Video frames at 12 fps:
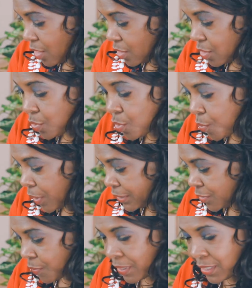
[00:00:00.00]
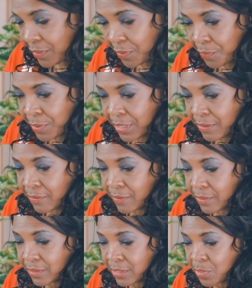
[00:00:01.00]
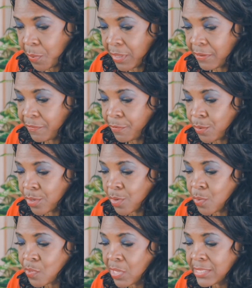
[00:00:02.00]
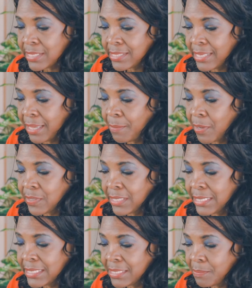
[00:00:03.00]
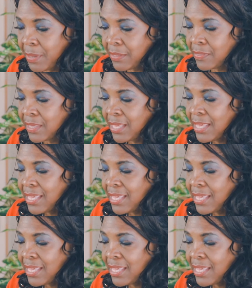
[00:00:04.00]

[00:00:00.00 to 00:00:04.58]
Luke 1:23-24 goes on to say about Elizabeth